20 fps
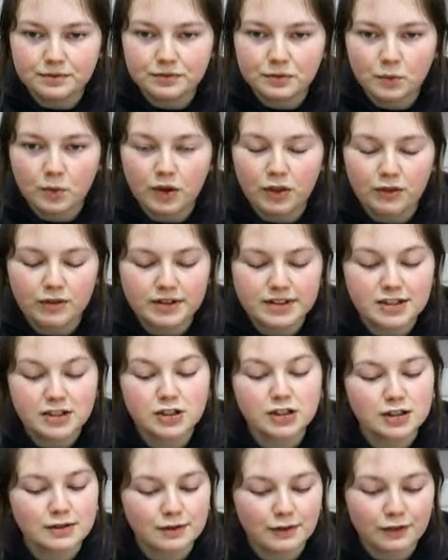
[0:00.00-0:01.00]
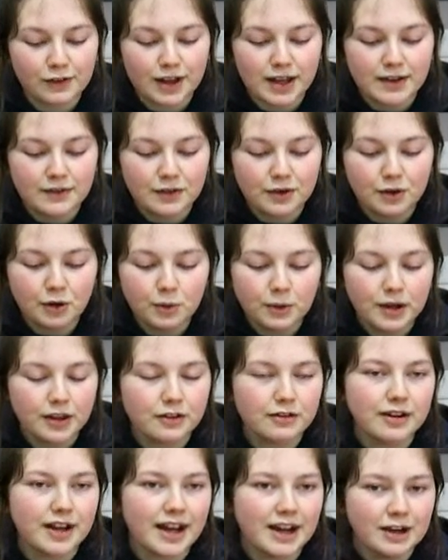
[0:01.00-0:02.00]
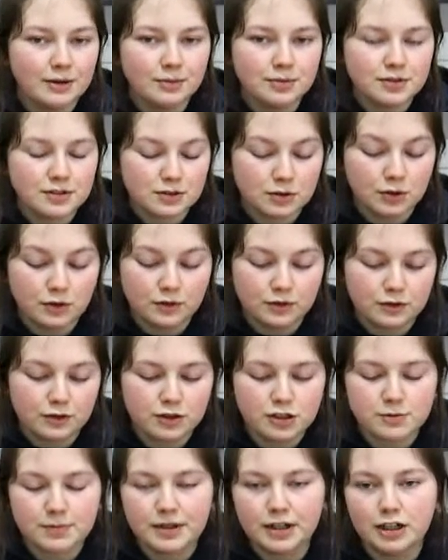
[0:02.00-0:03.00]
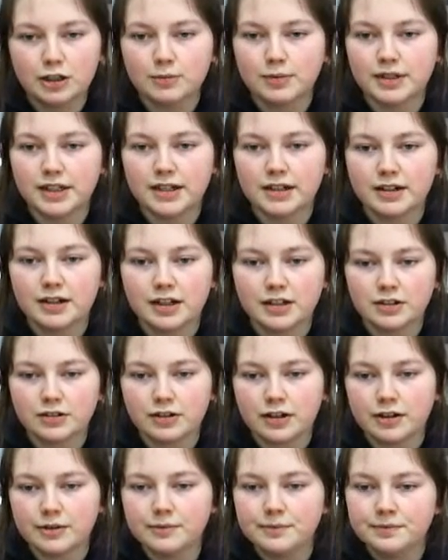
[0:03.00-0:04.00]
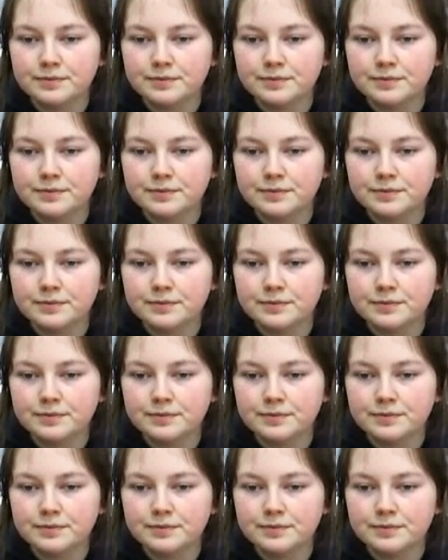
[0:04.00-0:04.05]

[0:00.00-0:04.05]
Whether it's just for flavour or whether it helps sort of crisping it up here, I don't know.